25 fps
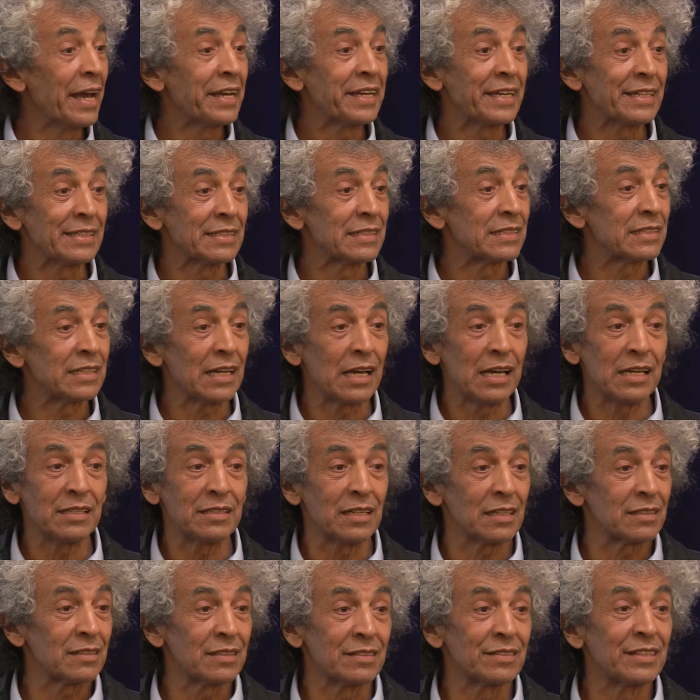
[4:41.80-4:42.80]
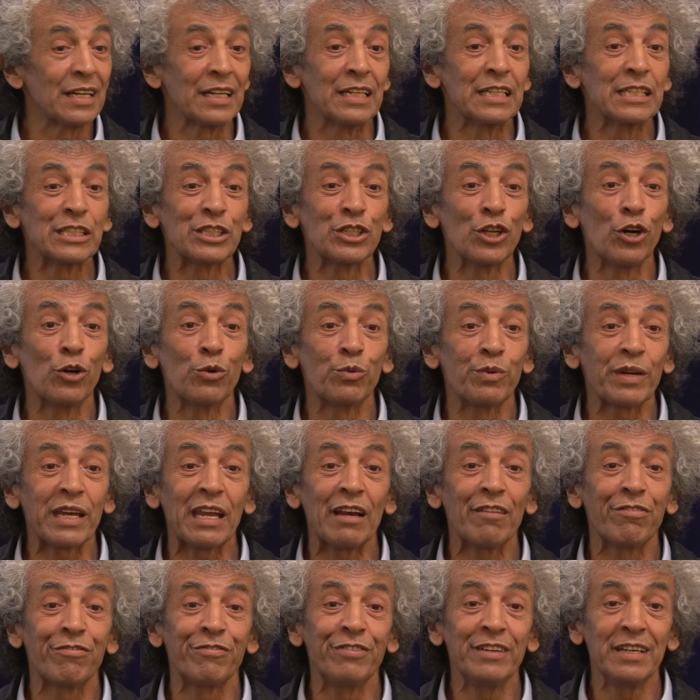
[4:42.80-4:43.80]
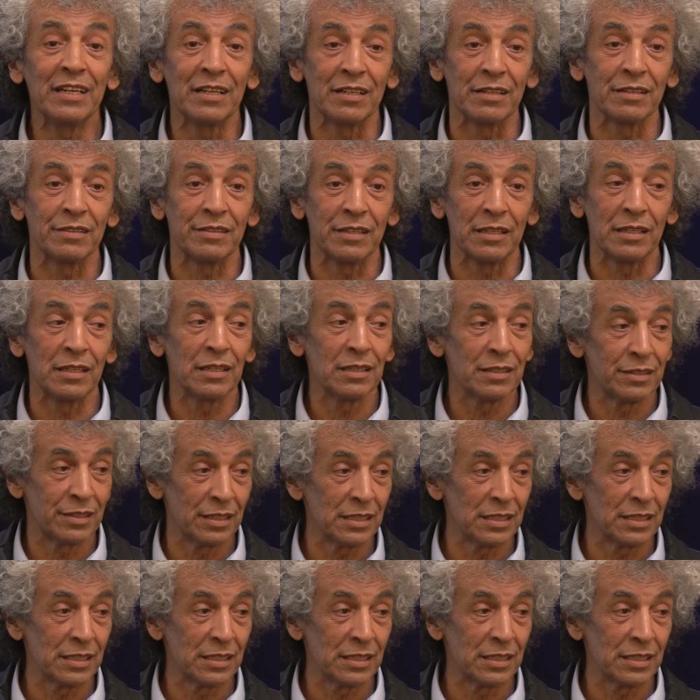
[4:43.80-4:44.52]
I can say that there is no real fear there.